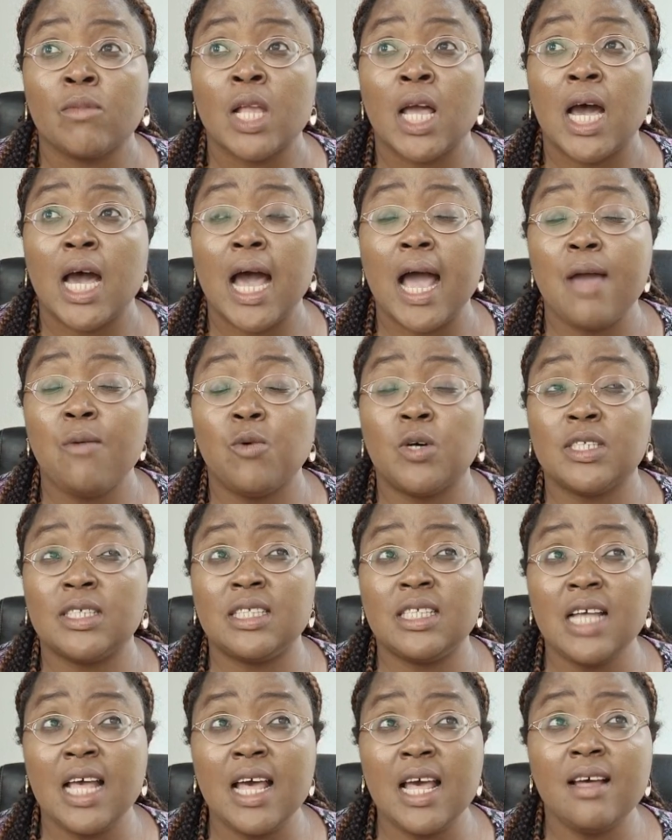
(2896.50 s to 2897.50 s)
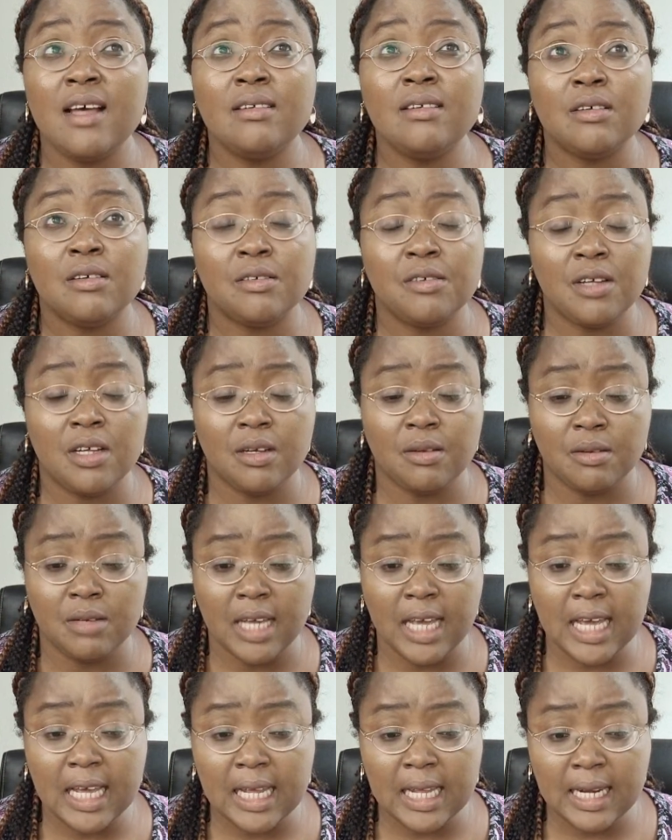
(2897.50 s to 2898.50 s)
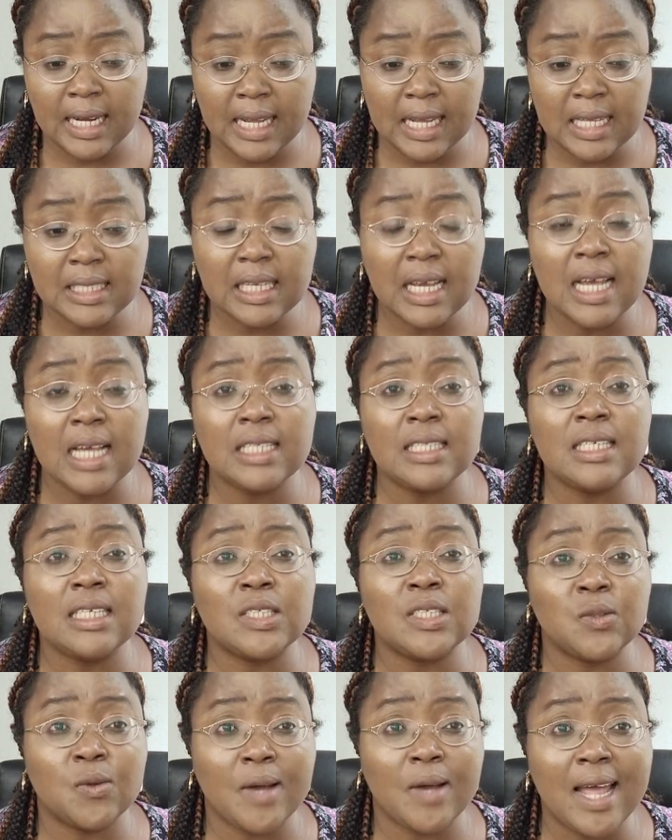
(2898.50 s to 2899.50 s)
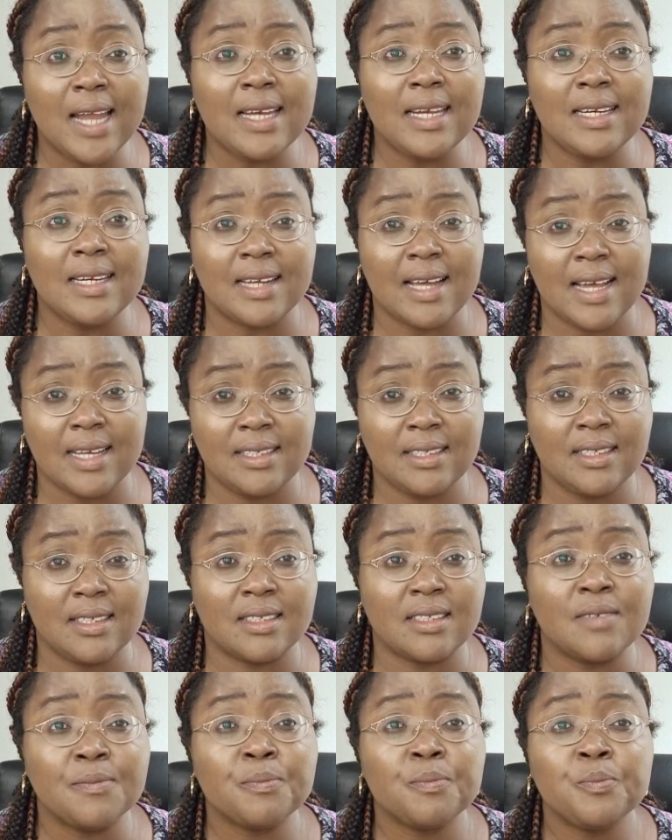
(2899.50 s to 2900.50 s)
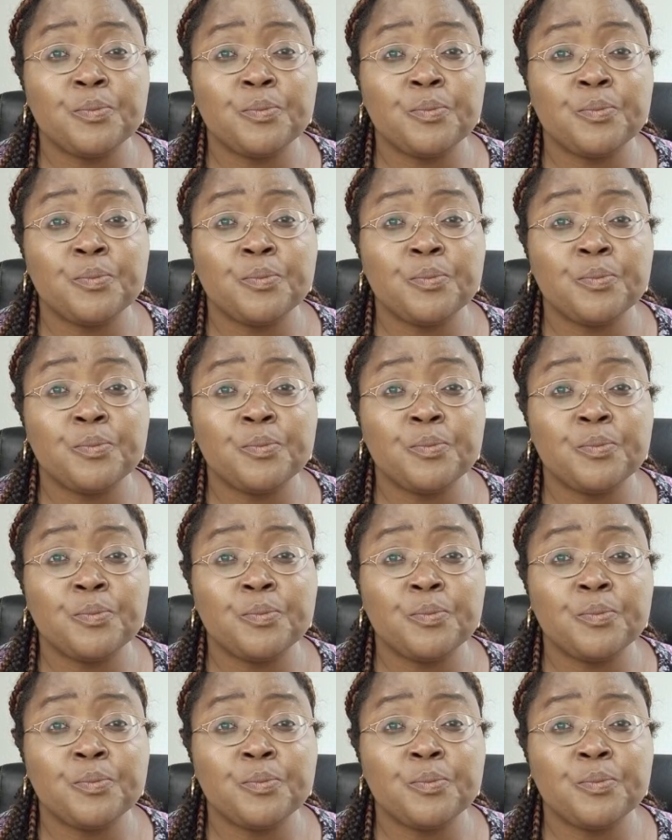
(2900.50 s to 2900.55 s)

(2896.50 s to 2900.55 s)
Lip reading: I was there, late 80s to early 90s.